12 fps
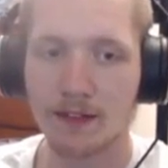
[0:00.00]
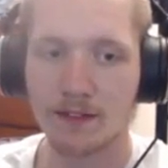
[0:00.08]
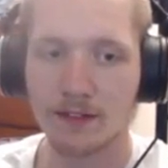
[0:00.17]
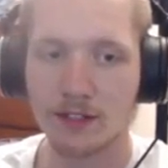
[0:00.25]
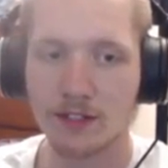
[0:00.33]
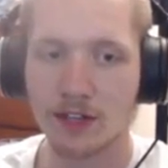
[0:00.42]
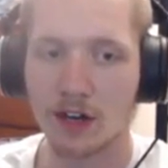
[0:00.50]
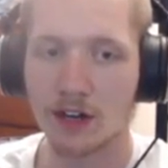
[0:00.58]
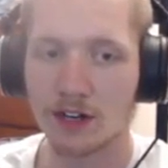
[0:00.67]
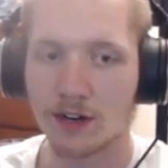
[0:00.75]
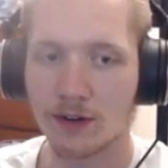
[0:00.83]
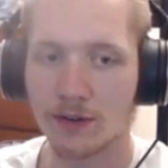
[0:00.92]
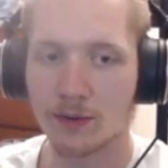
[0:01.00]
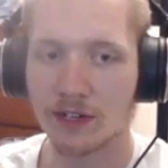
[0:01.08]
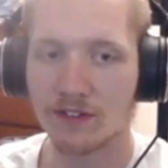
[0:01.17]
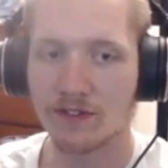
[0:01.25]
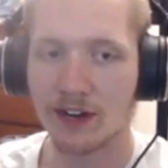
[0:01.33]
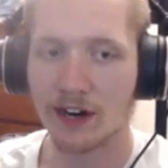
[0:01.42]
The song Earth, Wind,
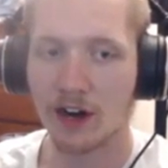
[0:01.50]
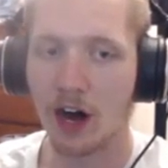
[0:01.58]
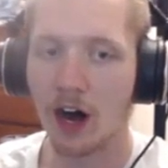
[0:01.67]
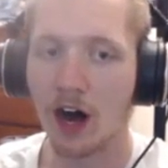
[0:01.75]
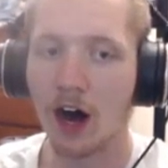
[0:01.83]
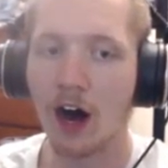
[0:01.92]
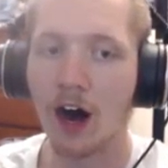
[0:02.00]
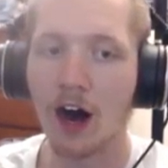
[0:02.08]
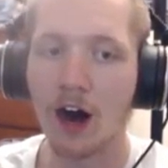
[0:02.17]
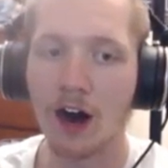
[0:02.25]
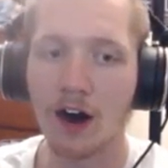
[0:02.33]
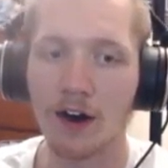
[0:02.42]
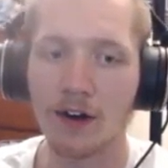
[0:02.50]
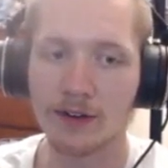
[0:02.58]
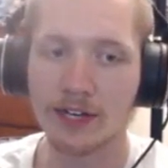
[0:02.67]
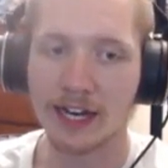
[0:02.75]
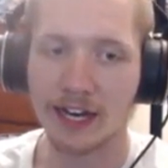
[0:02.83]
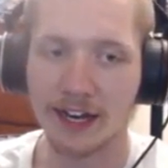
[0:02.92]
and Fire. Oh,
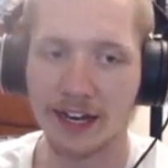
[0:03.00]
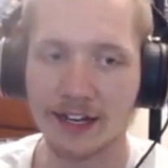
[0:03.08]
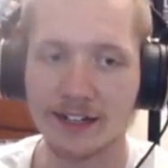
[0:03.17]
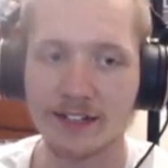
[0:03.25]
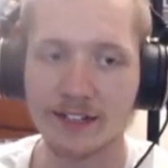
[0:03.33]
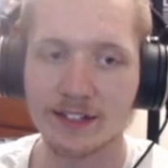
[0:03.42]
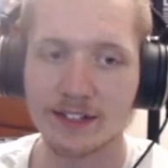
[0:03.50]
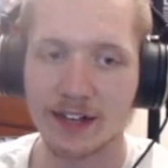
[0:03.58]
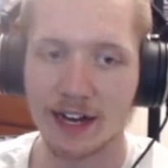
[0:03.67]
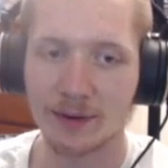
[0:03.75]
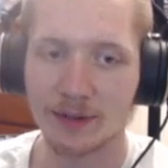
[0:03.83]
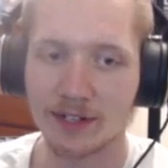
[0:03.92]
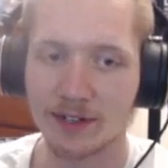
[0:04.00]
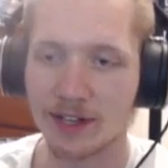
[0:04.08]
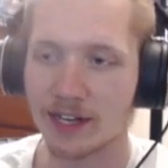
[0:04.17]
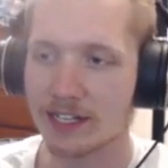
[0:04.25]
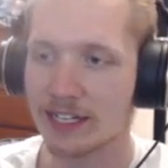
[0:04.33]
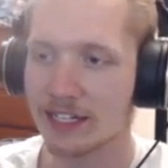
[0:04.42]
okay. I wouldn't know
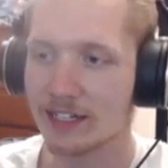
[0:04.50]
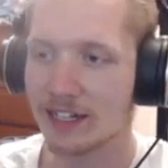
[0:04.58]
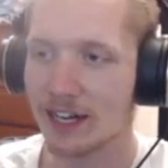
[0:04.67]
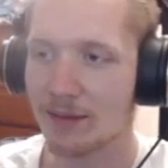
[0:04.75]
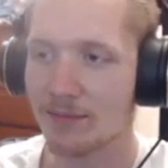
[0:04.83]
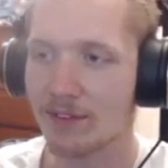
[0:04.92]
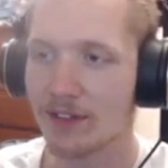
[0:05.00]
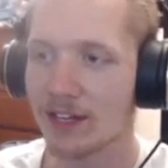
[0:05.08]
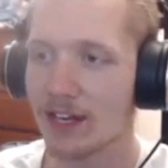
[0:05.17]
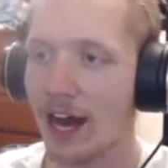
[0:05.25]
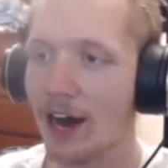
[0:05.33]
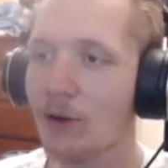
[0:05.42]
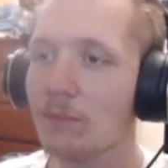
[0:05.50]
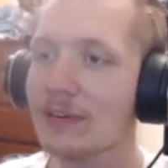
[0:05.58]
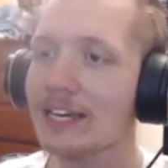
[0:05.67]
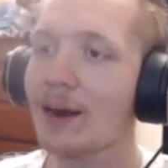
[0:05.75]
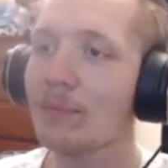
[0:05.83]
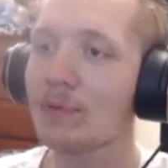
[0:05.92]
that. Heat climb. Help
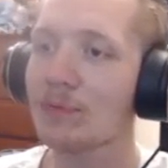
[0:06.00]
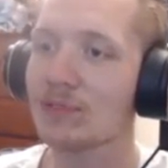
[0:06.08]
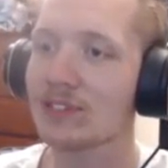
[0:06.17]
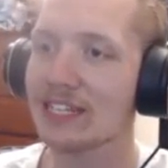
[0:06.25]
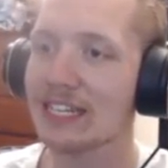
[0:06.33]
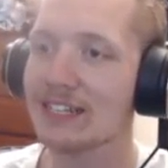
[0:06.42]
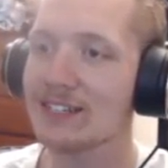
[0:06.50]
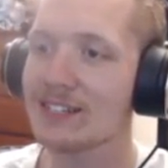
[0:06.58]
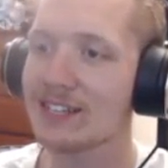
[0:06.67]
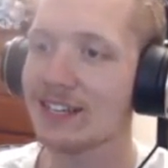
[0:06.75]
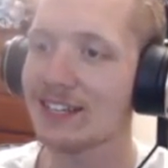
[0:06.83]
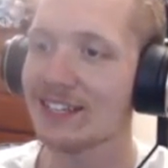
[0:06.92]
me up, please.